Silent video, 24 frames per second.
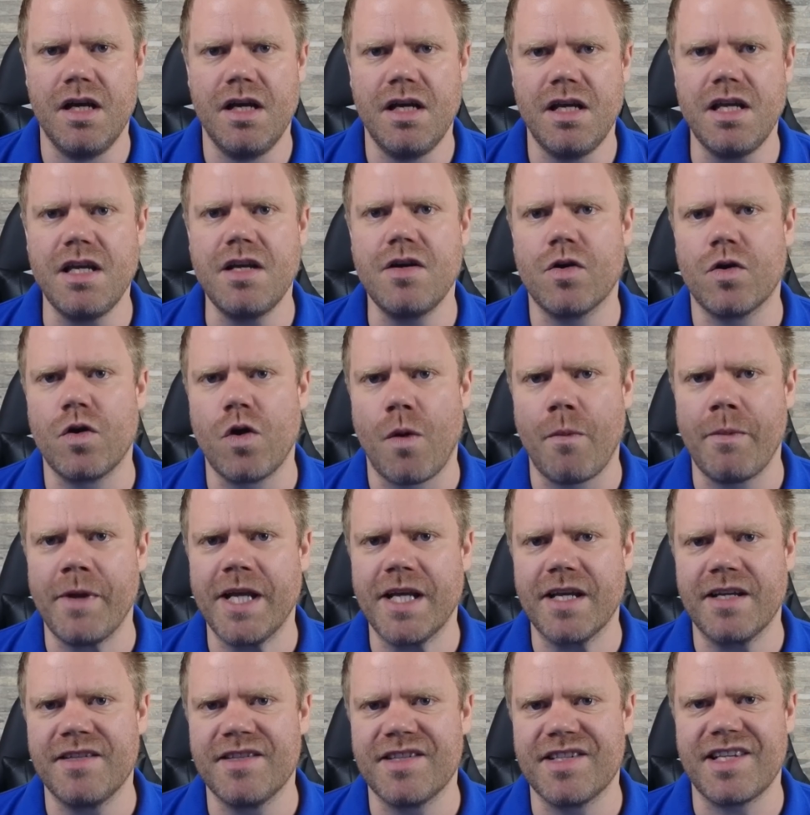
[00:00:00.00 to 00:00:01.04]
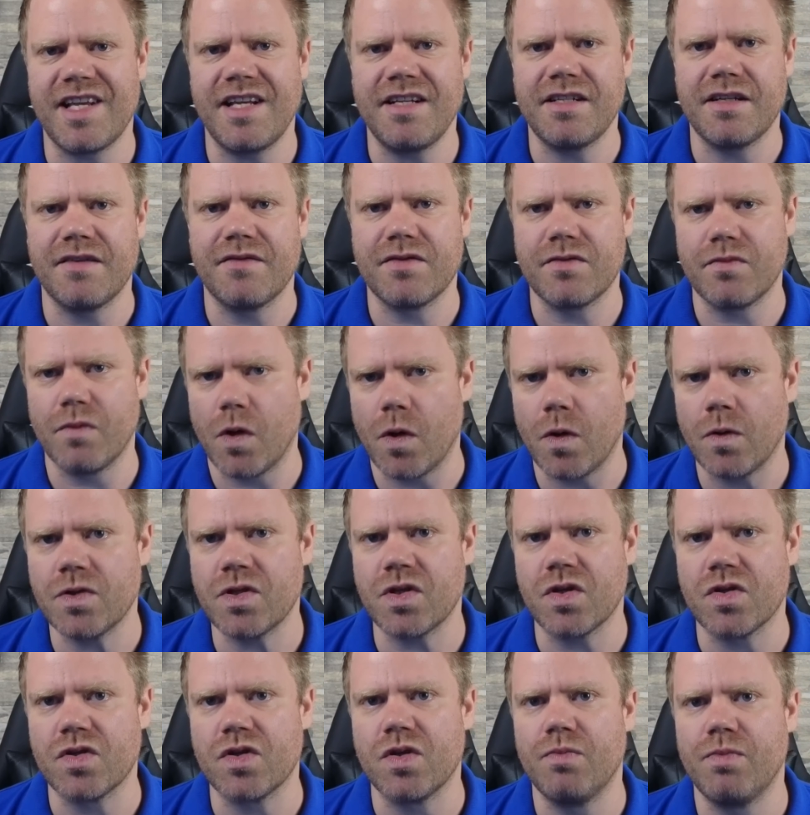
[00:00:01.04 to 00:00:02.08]
Economic incentives were also
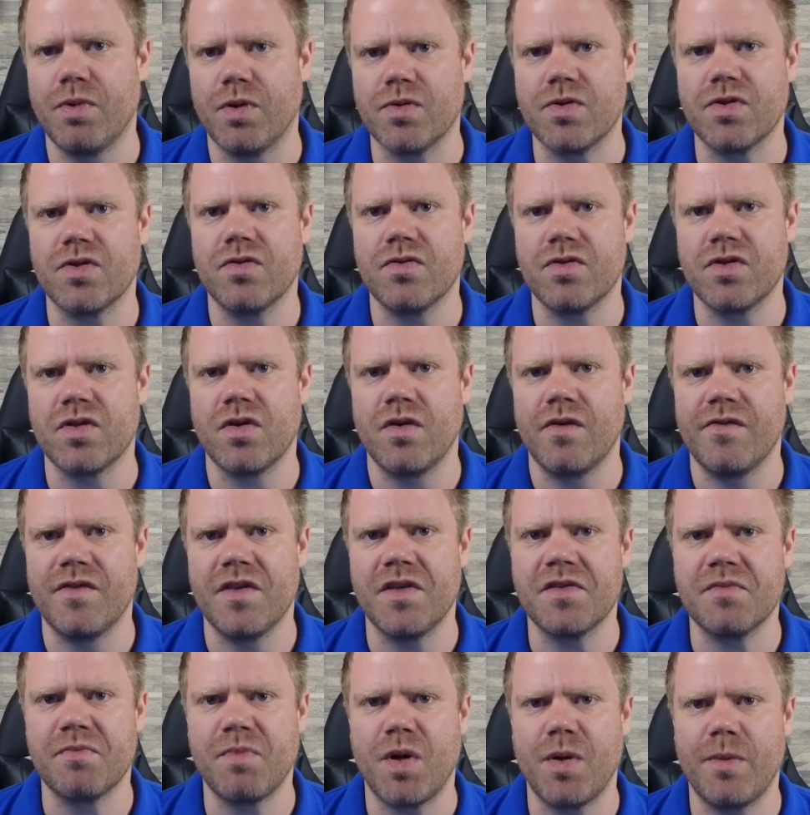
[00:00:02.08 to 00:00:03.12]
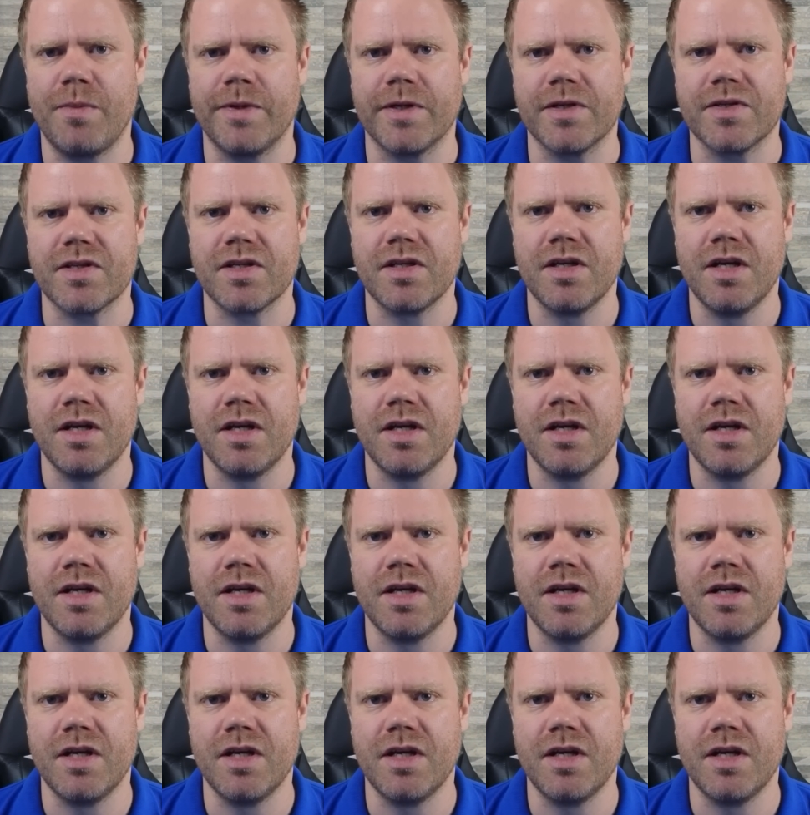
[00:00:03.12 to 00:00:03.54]
supposed to serve this purpose.